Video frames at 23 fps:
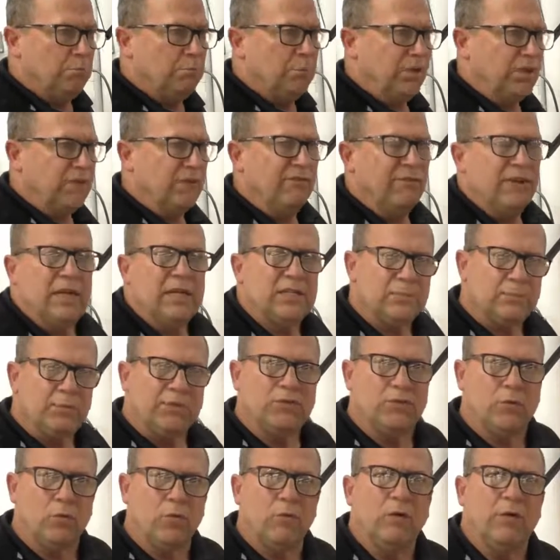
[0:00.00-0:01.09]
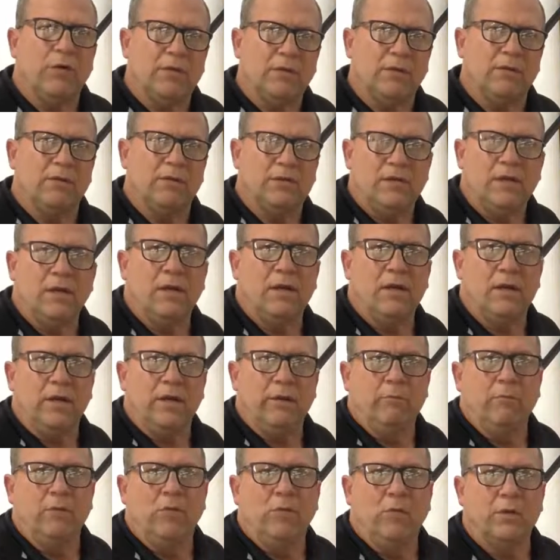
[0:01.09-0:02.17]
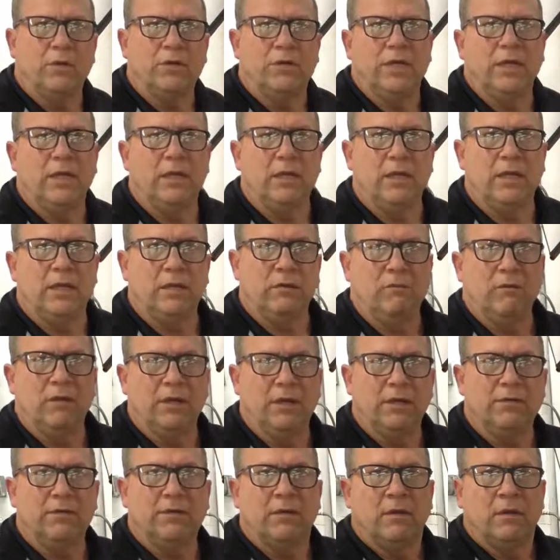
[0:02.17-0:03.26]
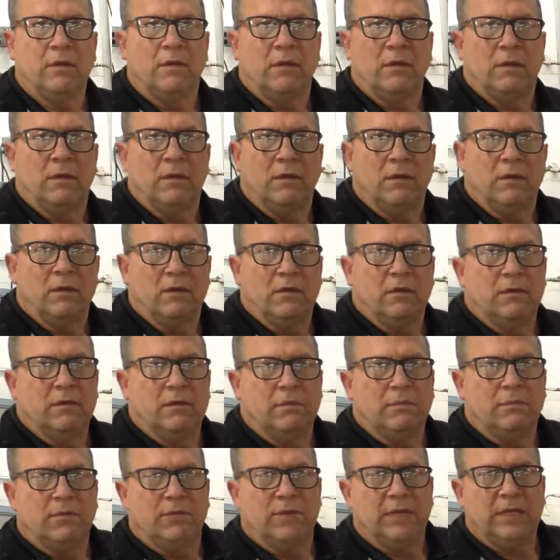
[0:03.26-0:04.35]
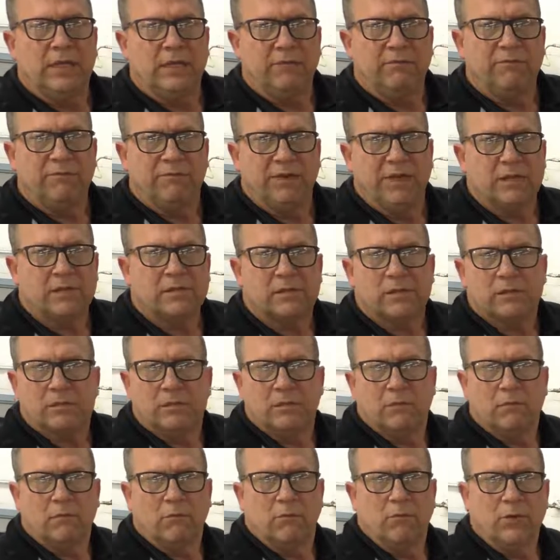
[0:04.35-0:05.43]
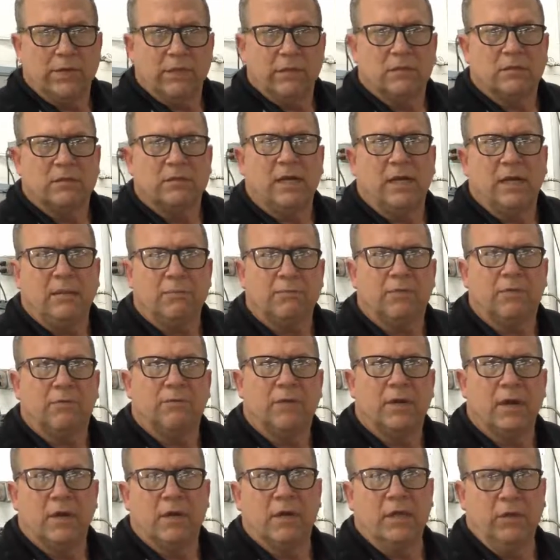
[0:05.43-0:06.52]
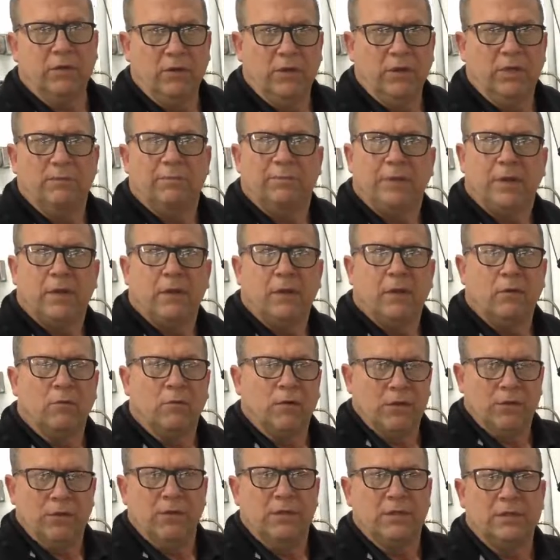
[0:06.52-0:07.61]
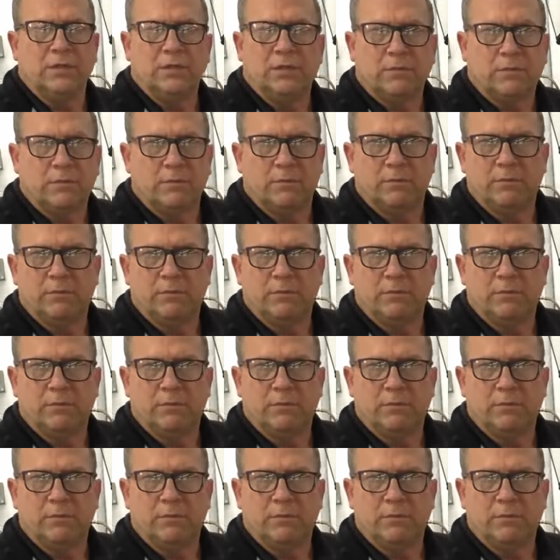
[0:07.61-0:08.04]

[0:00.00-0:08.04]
But the vast majority of the time, we're dealing with the fixed reel type of cutting unit, whether it's